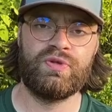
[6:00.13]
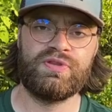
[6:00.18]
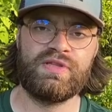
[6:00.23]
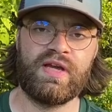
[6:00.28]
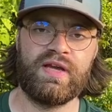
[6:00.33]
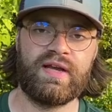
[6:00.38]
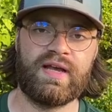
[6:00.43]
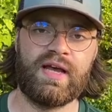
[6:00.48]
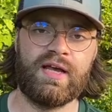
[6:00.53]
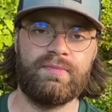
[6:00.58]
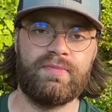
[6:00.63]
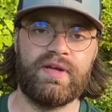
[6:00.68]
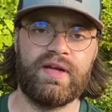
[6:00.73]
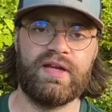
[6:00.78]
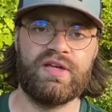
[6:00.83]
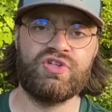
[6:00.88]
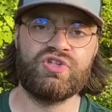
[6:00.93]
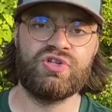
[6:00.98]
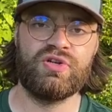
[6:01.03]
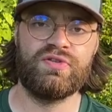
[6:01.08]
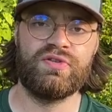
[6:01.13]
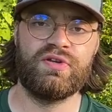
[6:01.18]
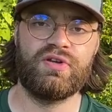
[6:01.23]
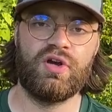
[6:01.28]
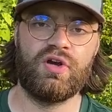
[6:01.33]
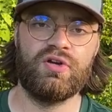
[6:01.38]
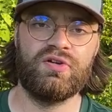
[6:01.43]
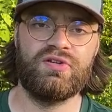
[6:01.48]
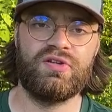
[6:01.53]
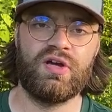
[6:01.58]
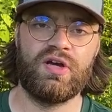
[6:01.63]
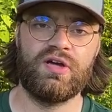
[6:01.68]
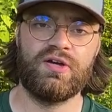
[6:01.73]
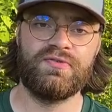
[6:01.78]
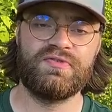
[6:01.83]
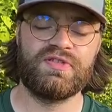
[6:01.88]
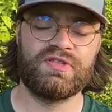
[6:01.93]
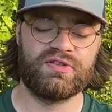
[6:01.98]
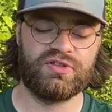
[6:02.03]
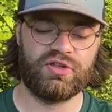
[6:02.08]
with that combination of the darn
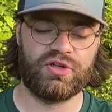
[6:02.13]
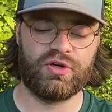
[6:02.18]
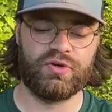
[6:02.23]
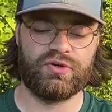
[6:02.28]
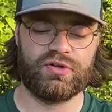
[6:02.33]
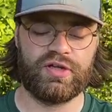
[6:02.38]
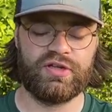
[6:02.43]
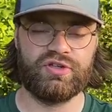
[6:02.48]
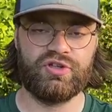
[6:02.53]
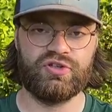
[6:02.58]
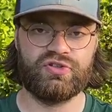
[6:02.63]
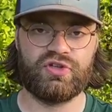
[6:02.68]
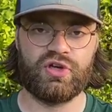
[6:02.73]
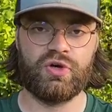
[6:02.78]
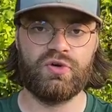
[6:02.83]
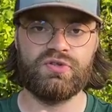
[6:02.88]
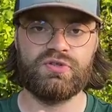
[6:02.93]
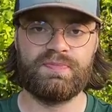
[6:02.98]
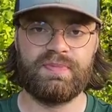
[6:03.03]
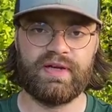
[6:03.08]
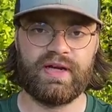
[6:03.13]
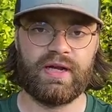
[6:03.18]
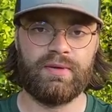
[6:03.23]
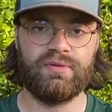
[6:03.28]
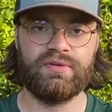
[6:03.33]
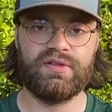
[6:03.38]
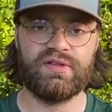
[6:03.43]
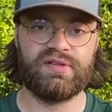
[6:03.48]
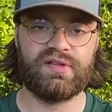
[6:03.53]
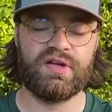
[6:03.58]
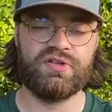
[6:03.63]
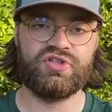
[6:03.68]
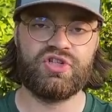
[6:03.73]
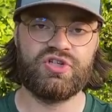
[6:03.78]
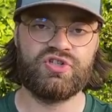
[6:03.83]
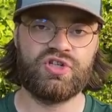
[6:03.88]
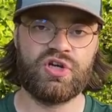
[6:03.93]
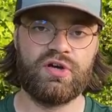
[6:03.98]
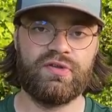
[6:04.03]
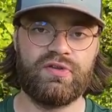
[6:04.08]
Toughs and, in your toes being able to touch
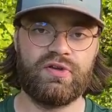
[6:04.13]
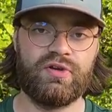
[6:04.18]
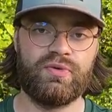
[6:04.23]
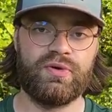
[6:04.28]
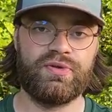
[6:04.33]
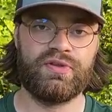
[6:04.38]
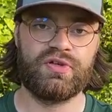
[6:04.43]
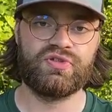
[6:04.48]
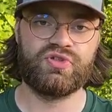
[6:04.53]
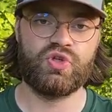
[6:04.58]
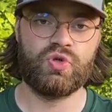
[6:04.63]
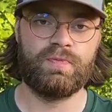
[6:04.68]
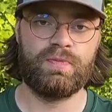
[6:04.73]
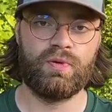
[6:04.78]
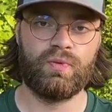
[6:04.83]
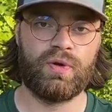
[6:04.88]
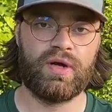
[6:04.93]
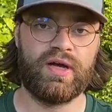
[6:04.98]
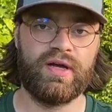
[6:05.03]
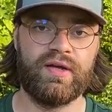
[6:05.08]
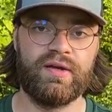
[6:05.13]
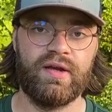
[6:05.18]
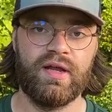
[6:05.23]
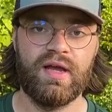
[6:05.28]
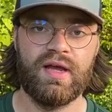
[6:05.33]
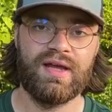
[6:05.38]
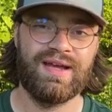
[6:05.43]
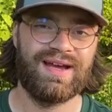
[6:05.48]
each other when they're super wet,